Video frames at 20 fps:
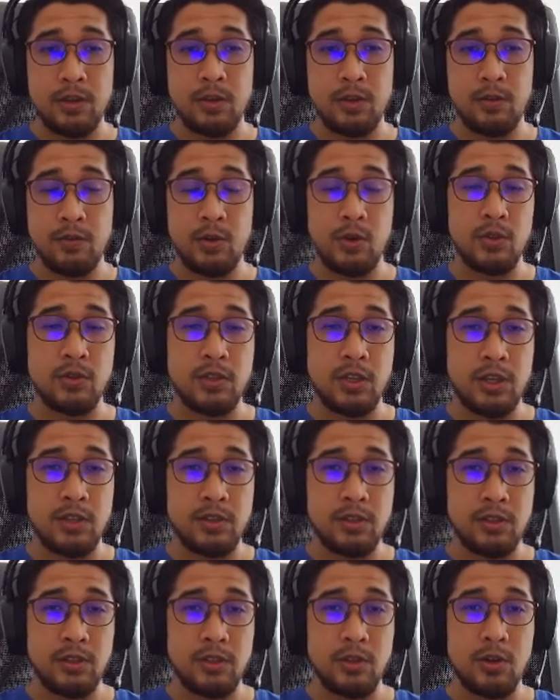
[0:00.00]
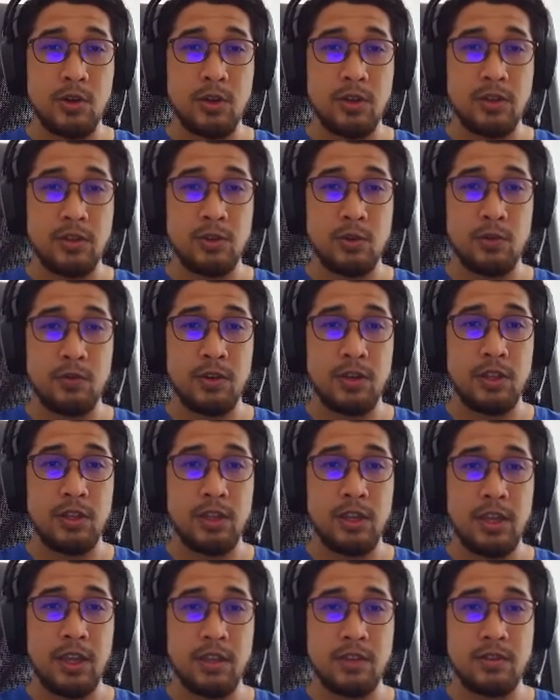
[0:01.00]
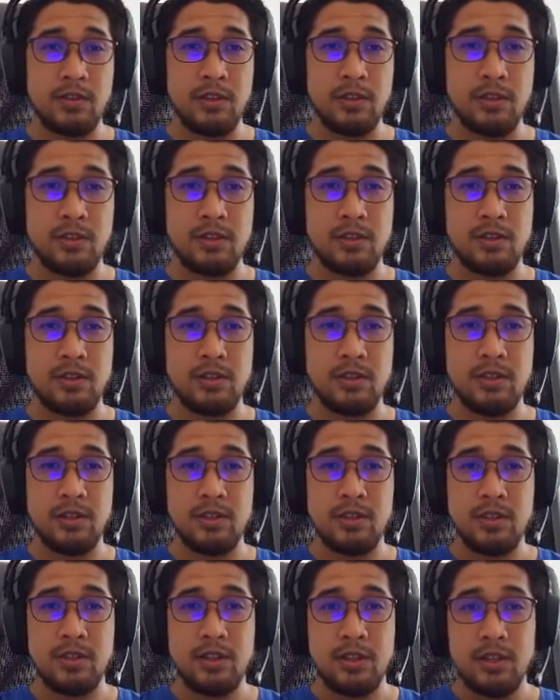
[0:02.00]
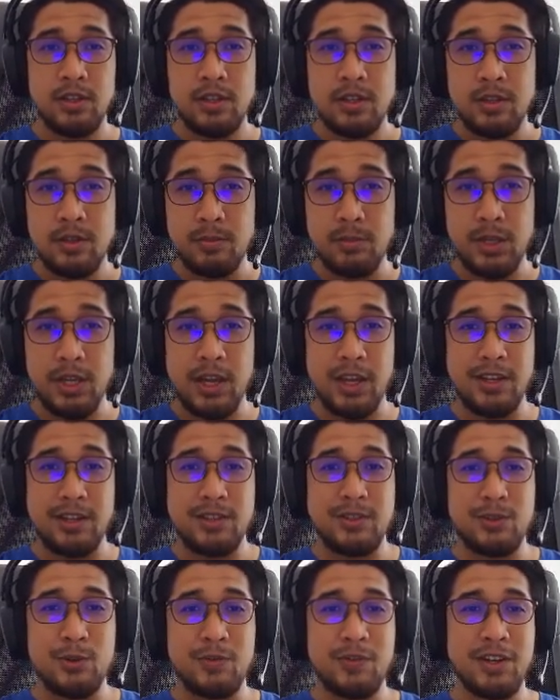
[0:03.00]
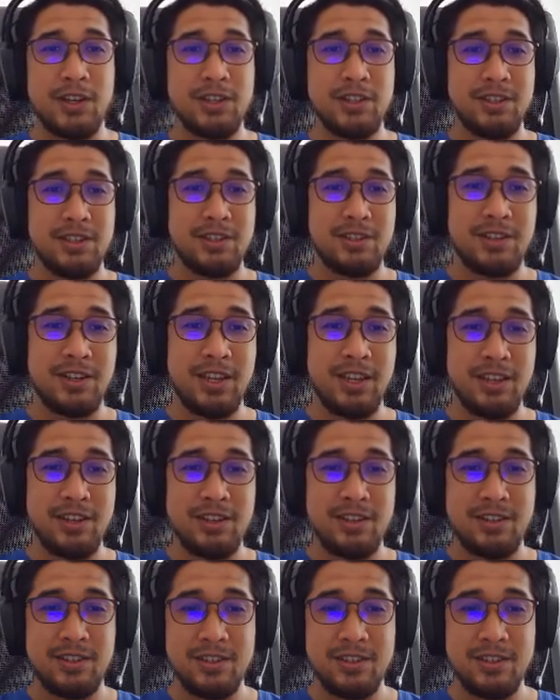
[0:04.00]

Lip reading: Of course they are sitting on the sofa. They can't sit behind the sofa, right?